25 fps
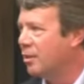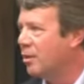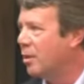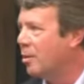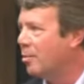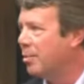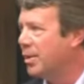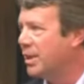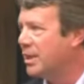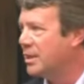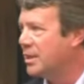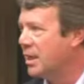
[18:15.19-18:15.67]

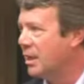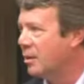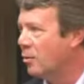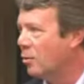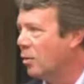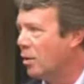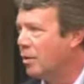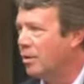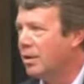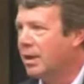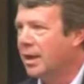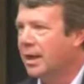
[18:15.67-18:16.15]
companies
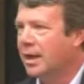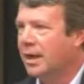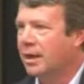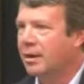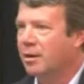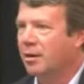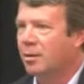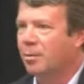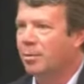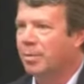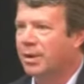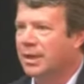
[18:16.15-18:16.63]
like
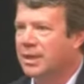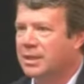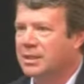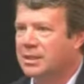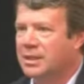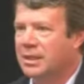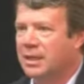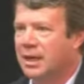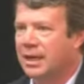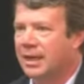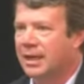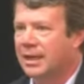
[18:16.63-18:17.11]
Wonga,
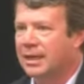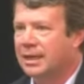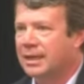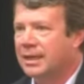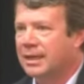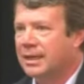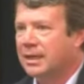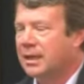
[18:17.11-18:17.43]
companies like